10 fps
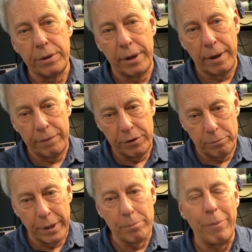that have these
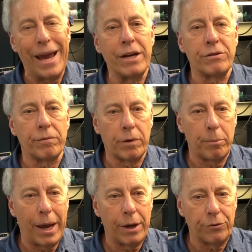big banks of
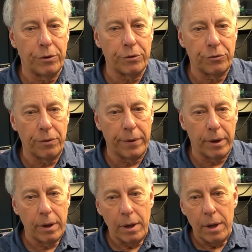capacitors so that